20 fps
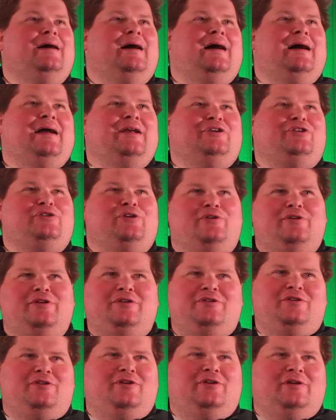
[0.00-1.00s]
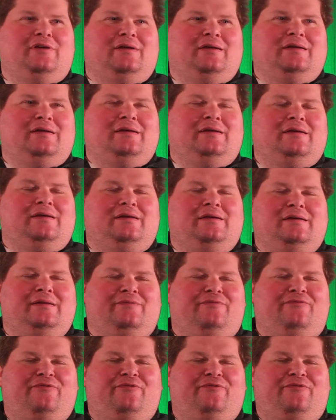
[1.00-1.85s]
I showed it to